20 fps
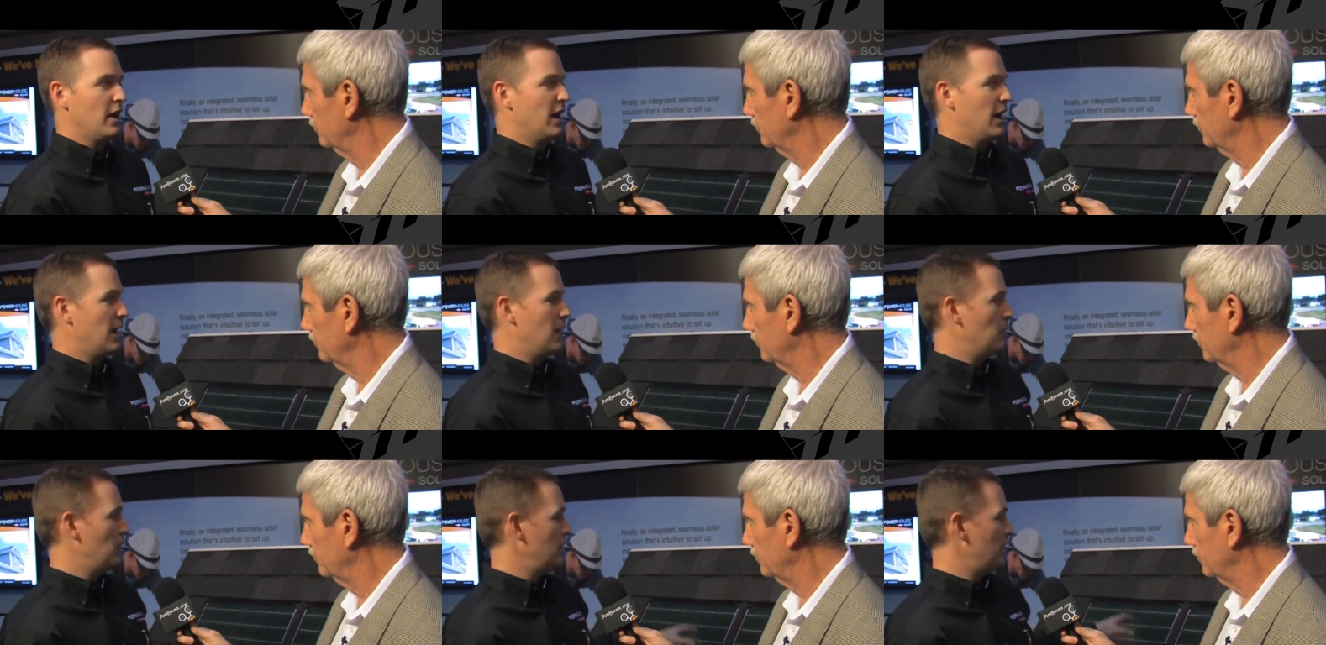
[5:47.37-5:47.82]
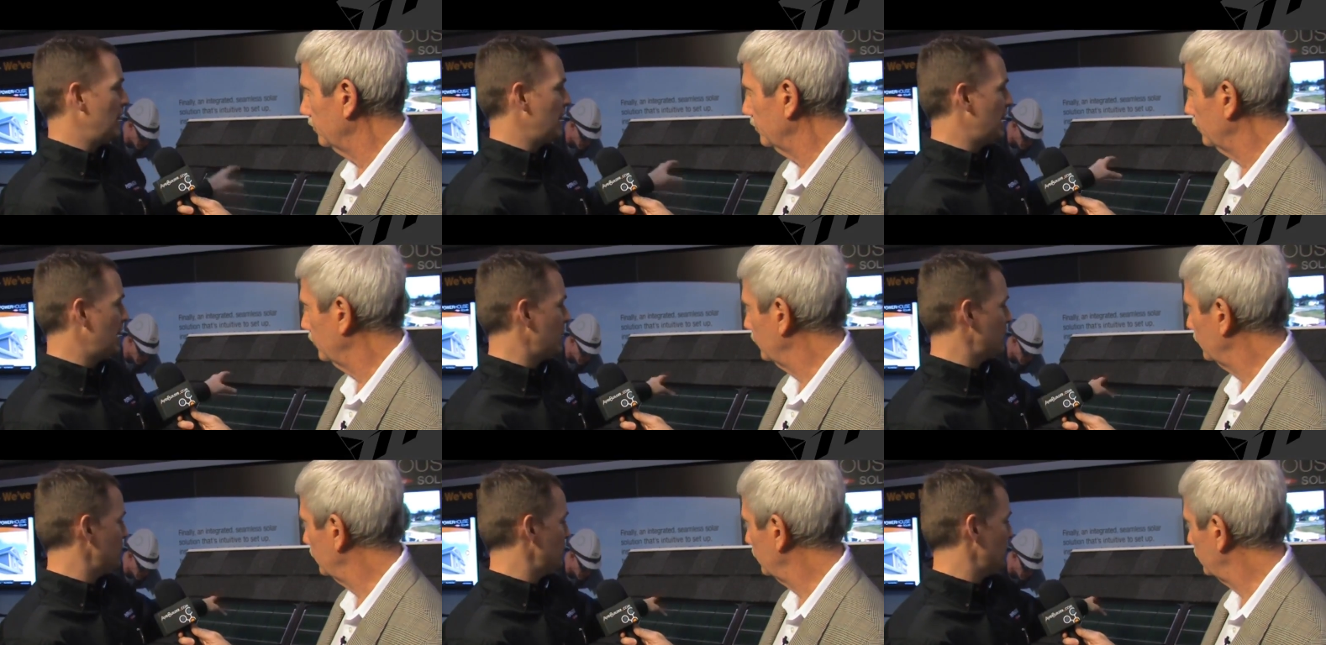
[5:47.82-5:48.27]
Speaker 1: And when they
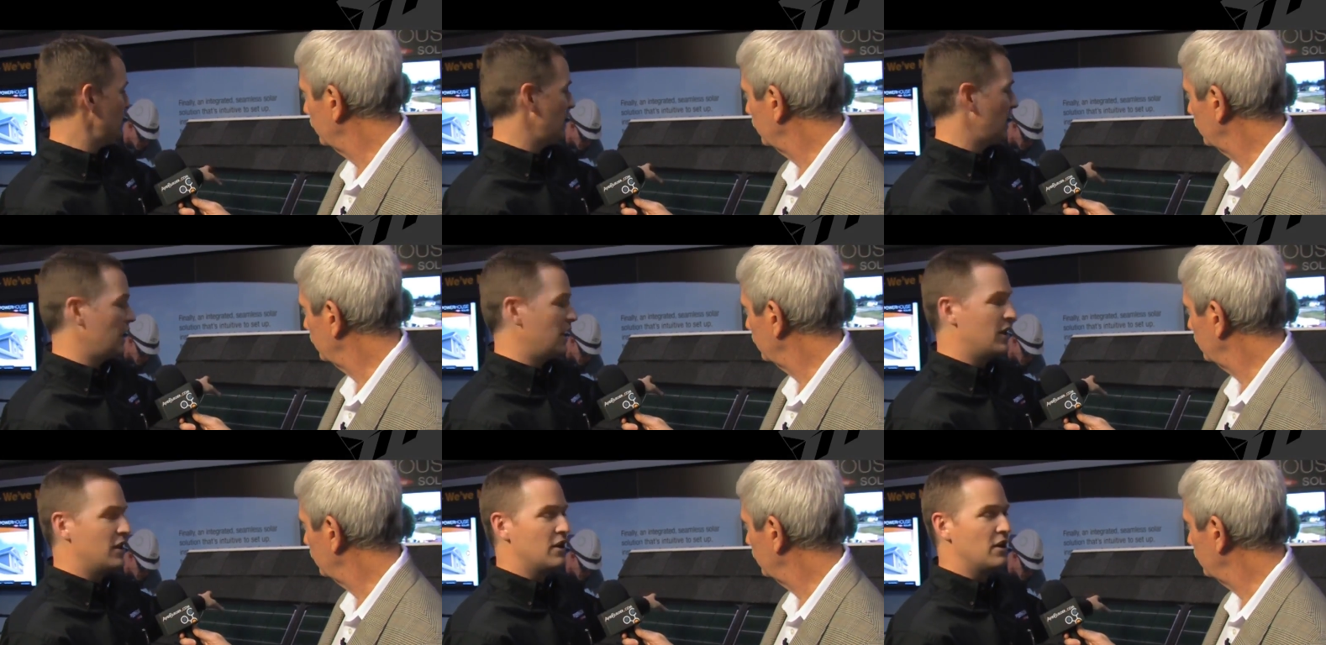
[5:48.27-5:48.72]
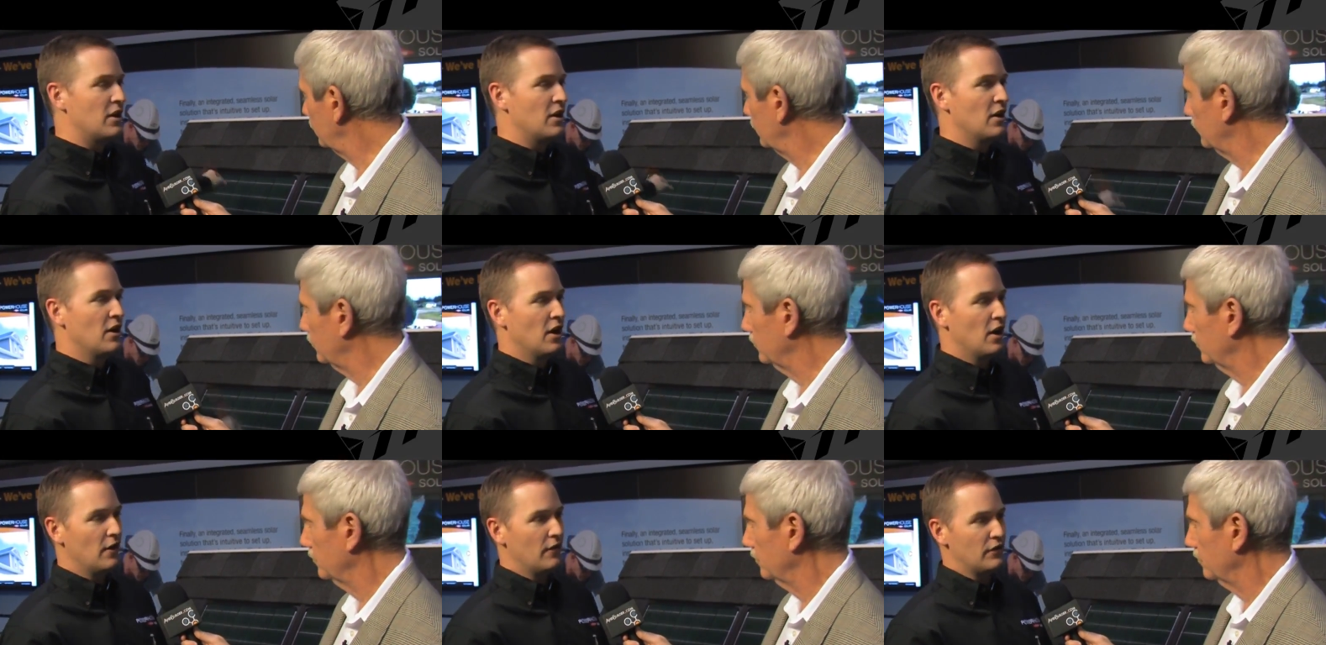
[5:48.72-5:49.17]
get to the end
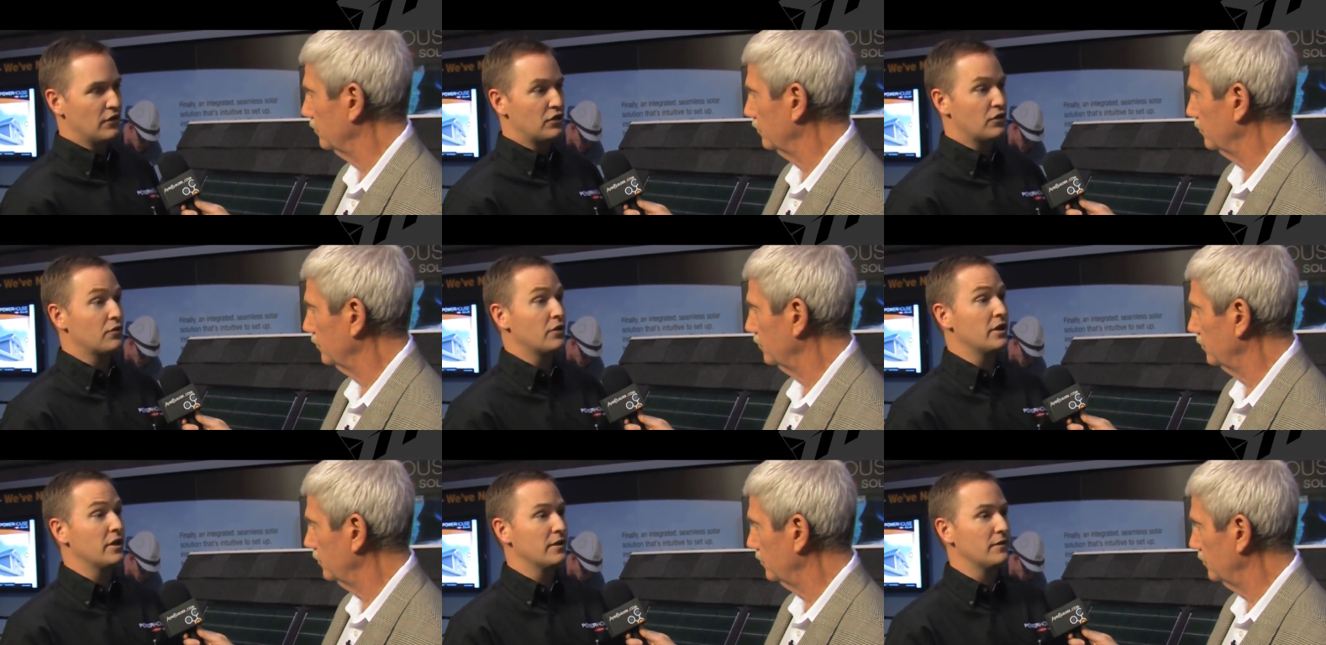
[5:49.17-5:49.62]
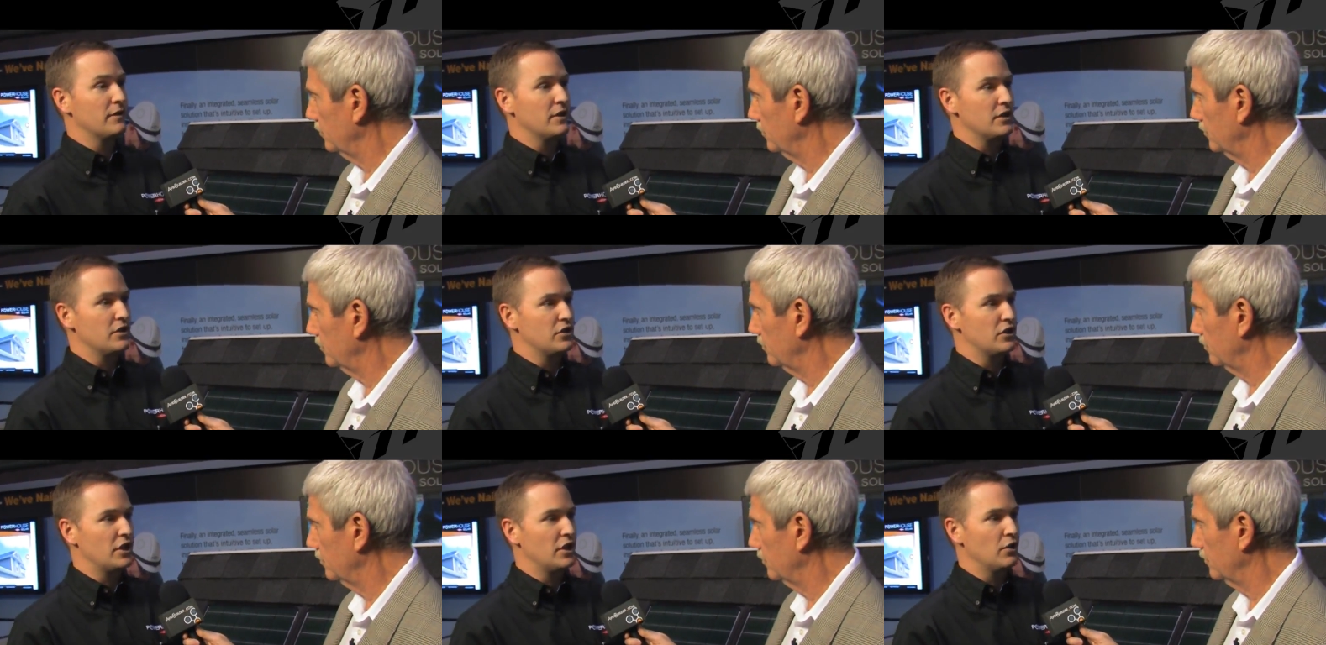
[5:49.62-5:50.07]
of a string of
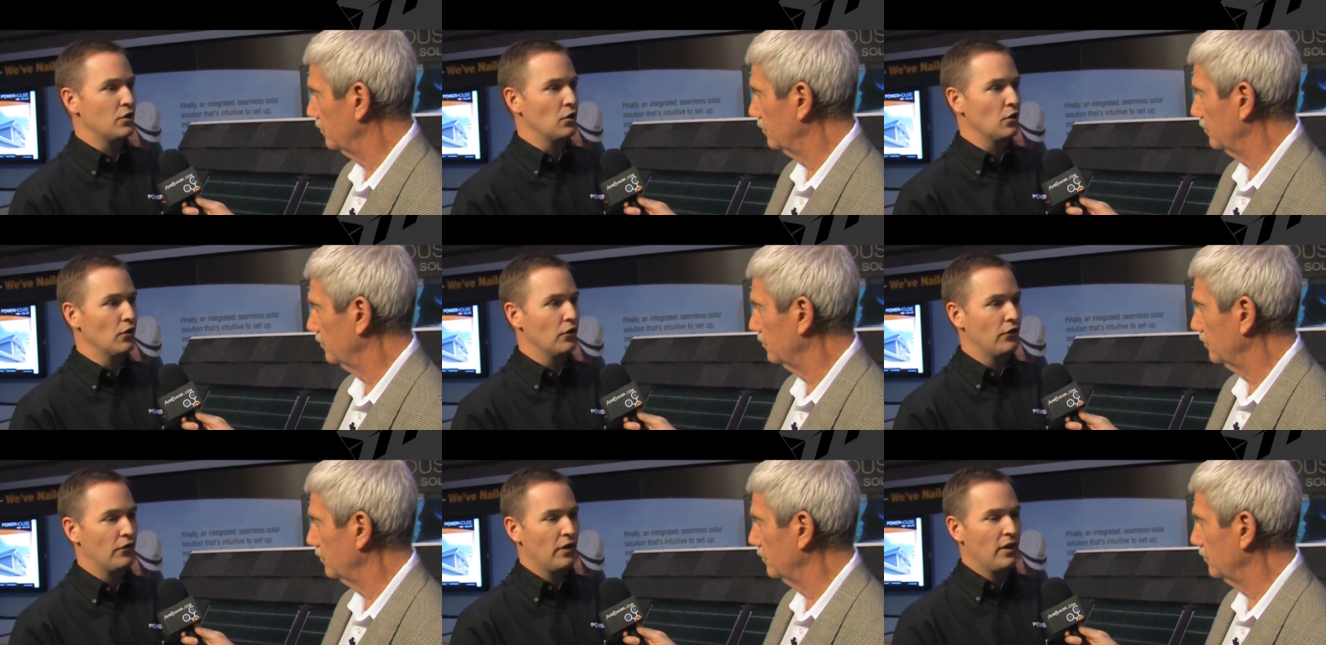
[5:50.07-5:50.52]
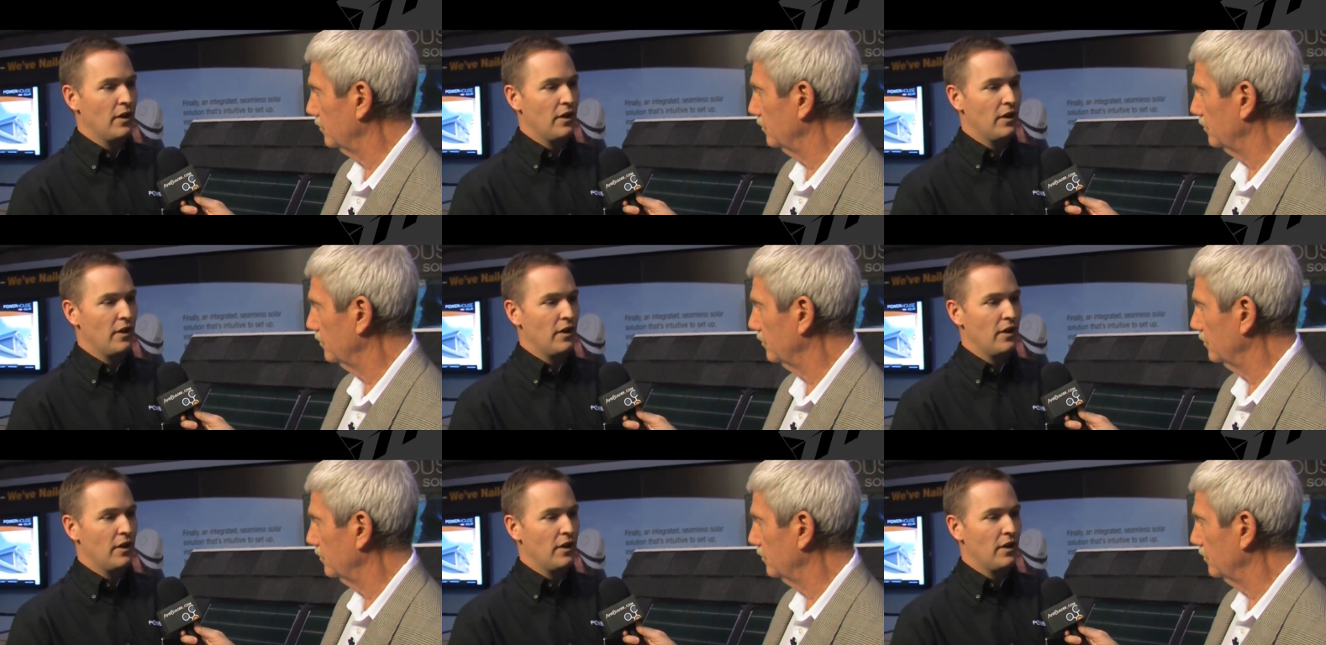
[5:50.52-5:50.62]
these shingles,